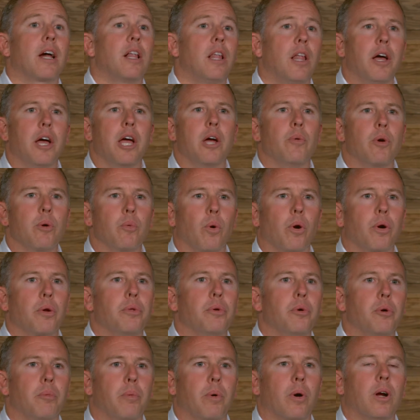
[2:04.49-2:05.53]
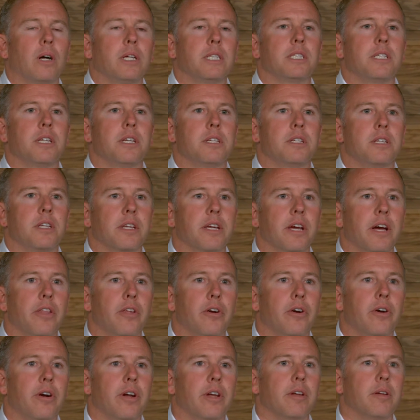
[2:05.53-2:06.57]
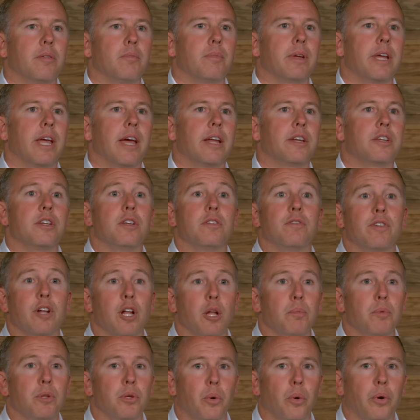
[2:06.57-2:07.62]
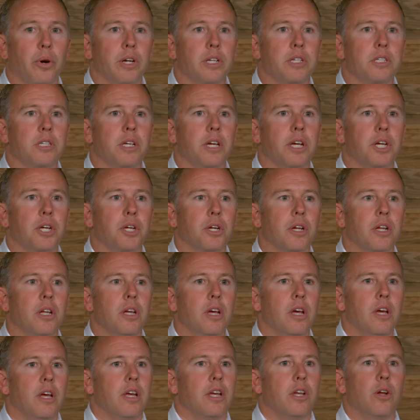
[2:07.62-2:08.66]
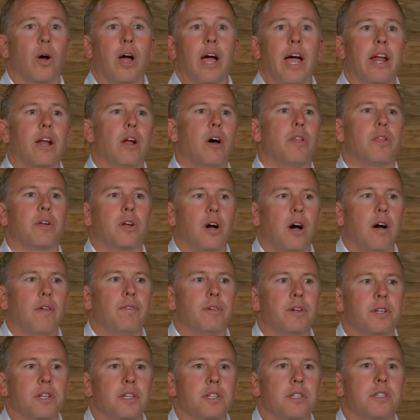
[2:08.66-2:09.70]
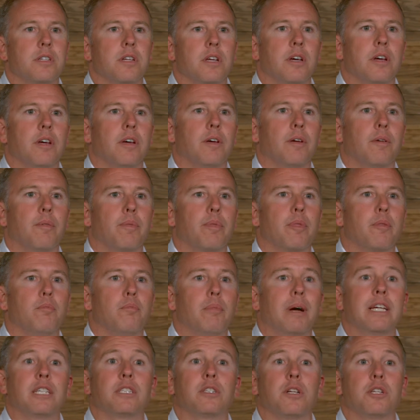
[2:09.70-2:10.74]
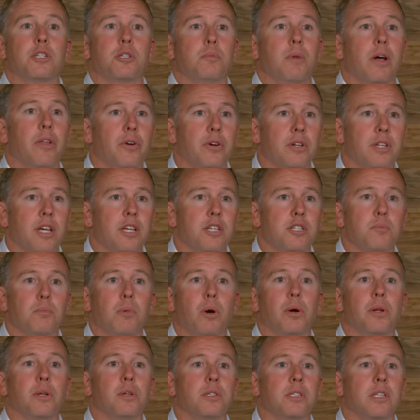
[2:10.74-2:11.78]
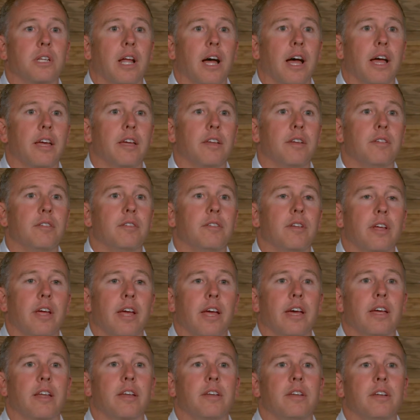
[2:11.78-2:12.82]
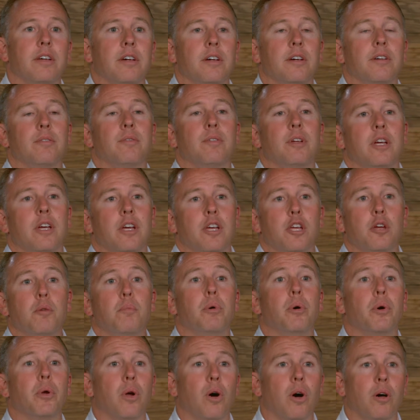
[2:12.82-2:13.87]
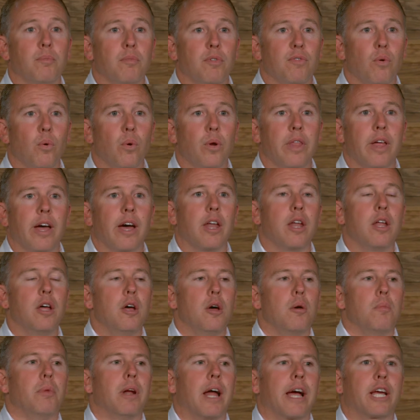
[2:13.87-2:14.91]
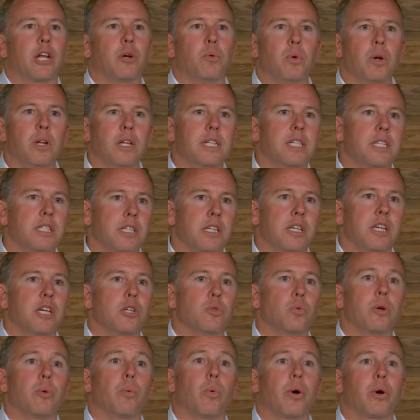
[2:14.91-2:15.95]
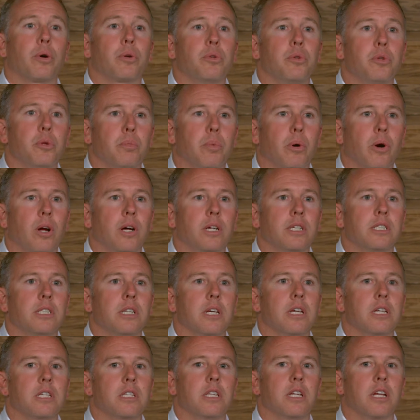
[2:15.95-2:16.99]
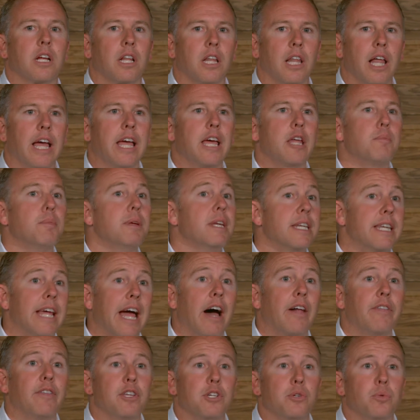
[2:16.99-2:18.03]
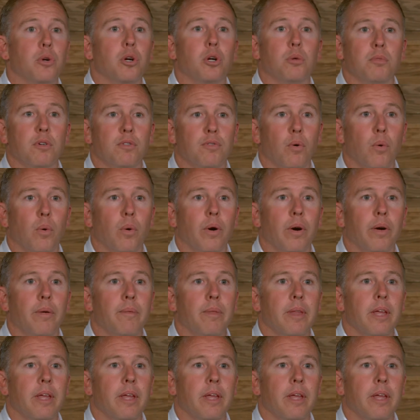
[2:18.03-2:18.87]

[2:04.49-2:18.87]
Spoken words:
Clay and we worked through a process together and began to develop the organization, you know, I had all the confidence based on some other testimonials that I had input on before that, but I could really see as we worked through the process that Clay had been down this road before.